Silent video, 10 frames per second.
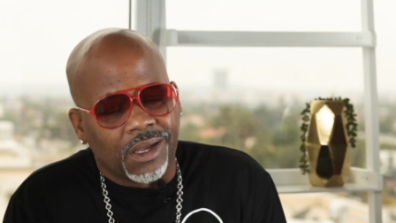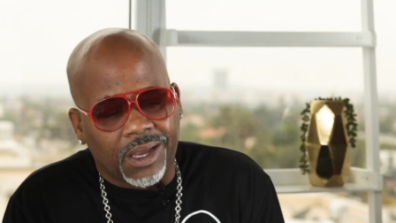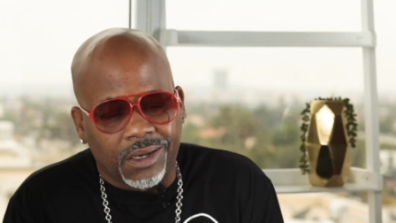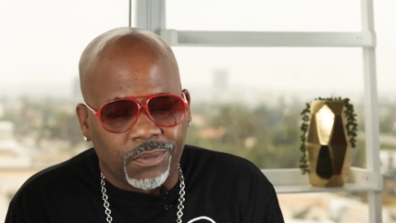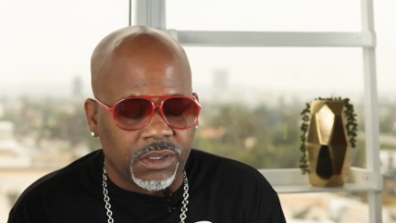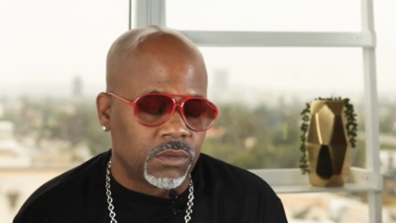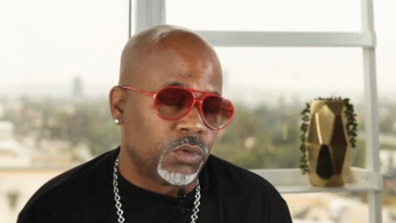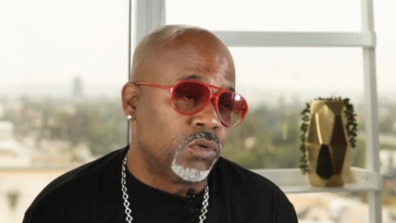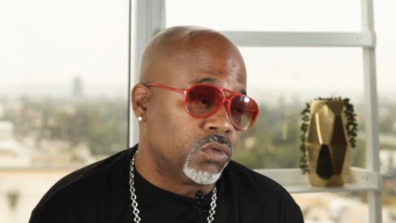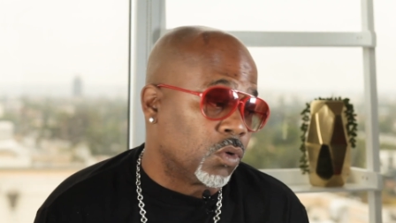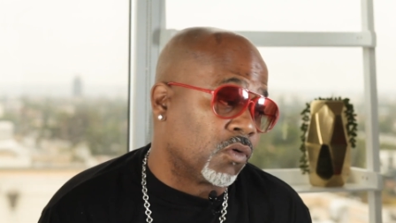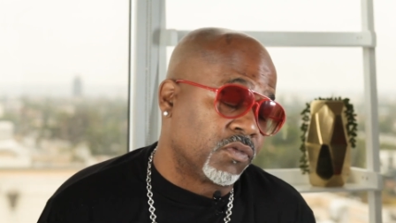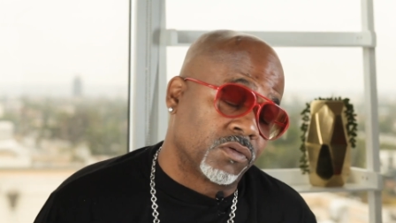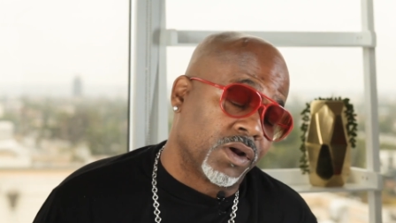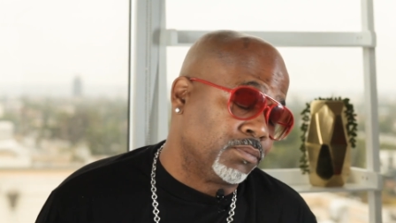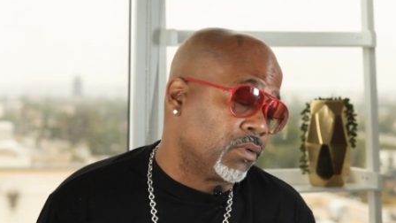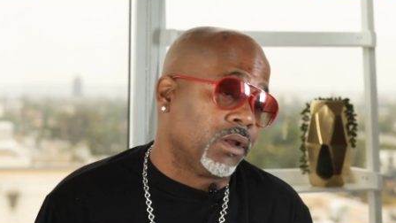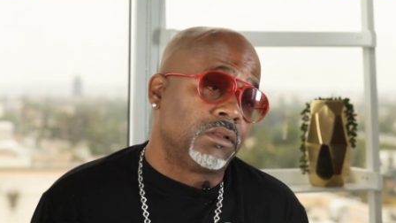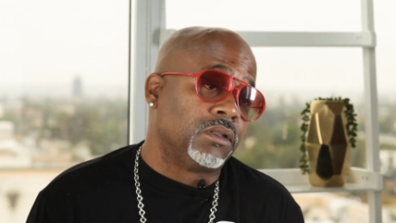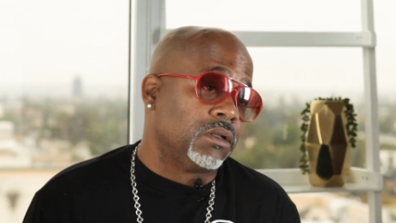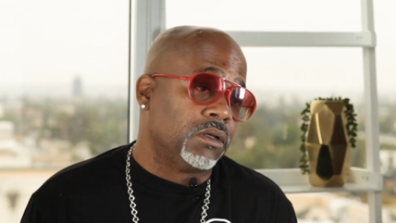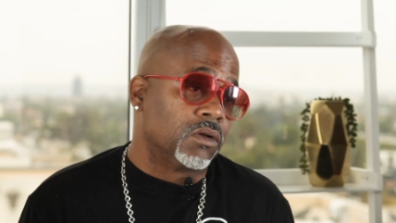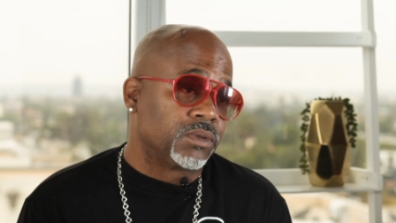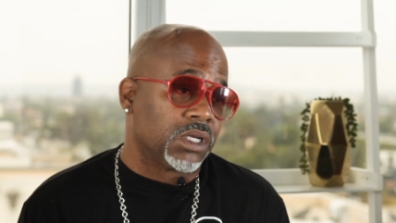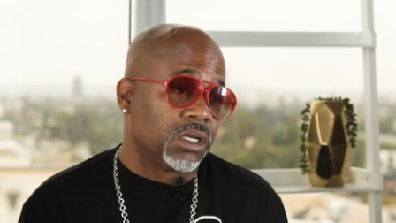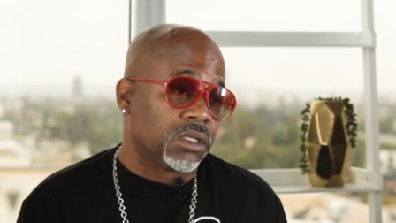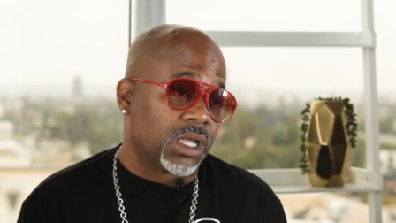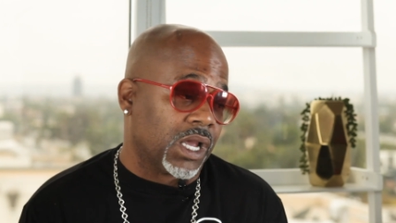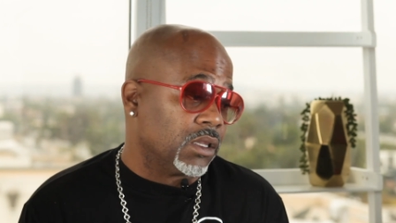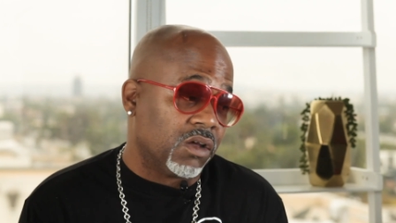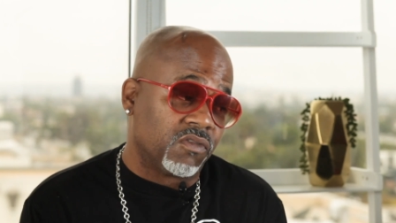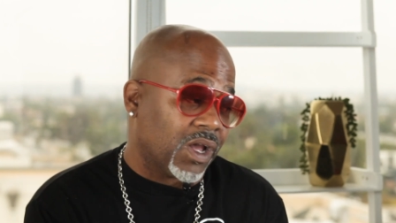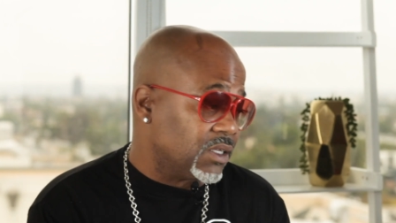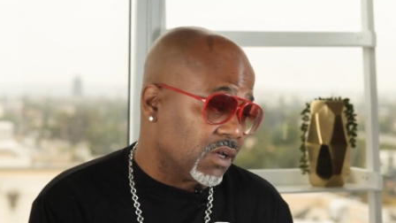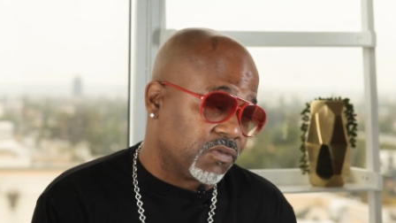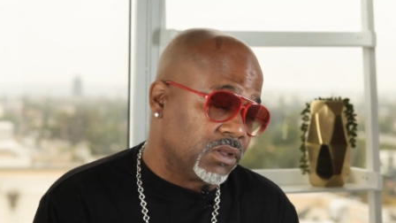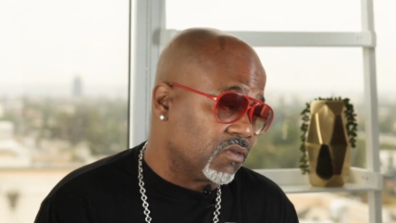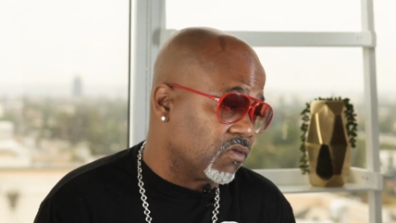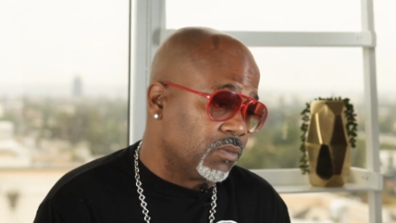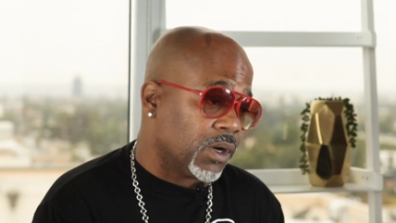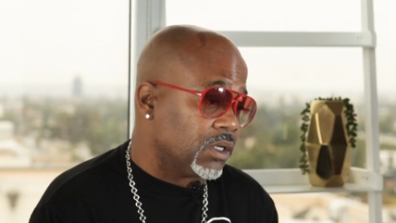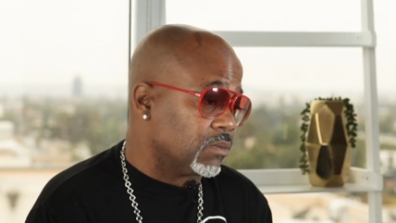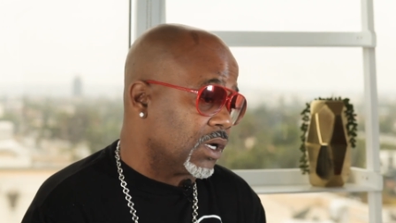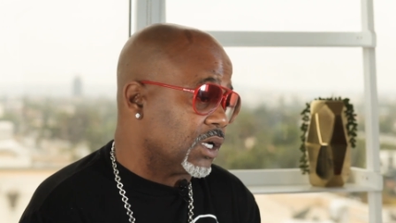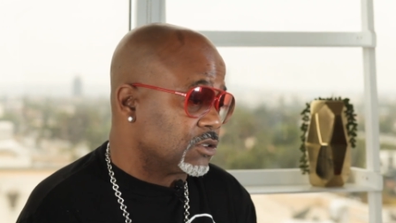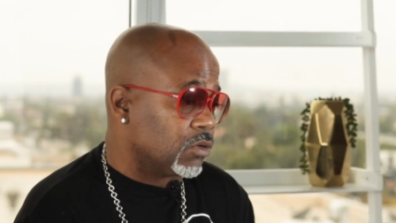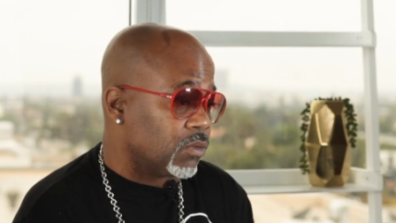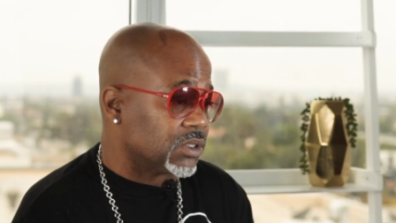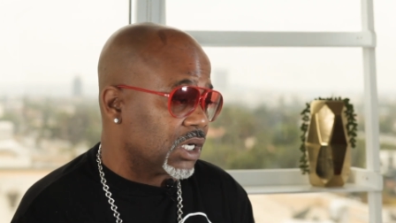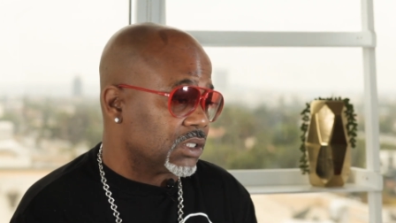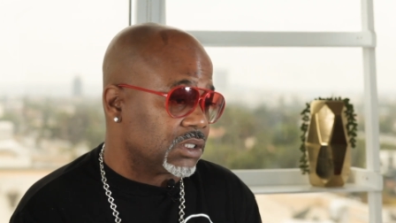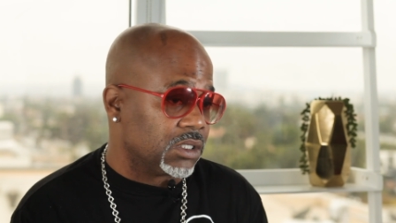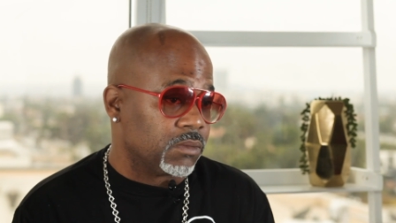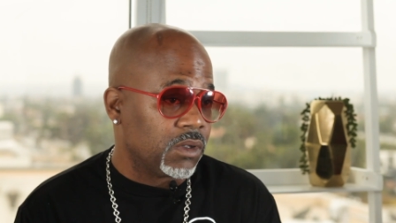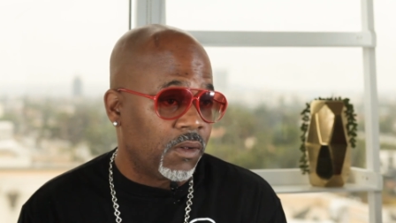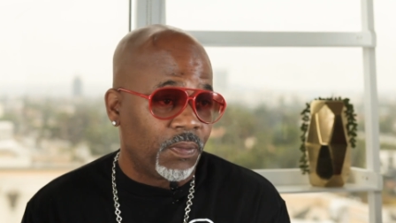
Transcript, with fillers: I gotta be in the mood or for the right bread. You know what I'm saying? Like, I love, I definitely love everybody in my high school. I wish I could see them.